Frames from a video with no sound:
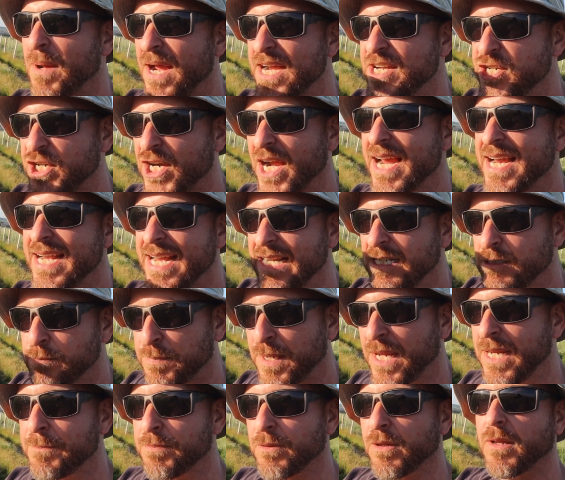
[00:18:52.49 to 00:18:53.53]
by Chinese
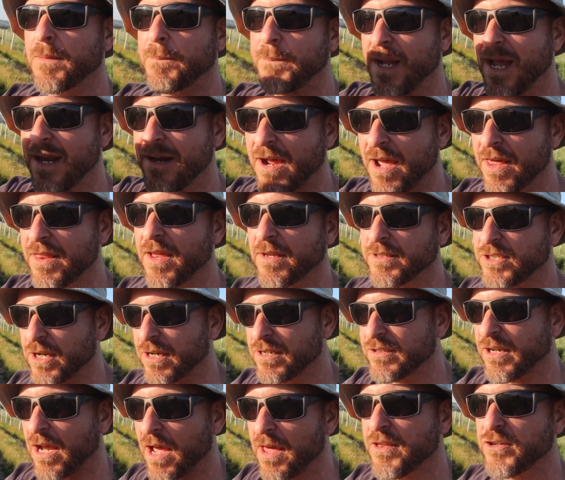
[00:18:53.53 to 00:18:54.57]
people upon other,
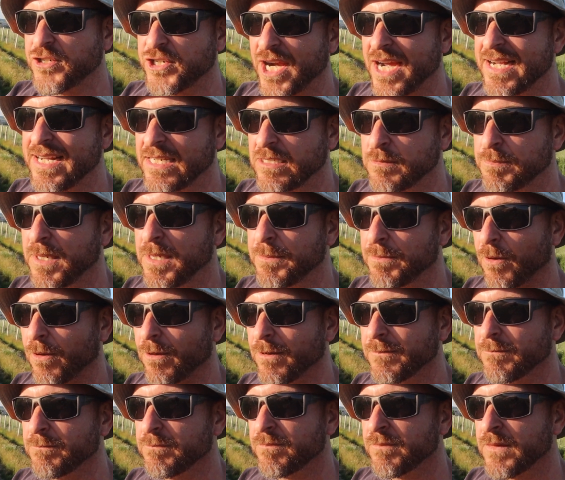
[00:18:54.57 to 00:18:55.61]
to, to, other Chinese people.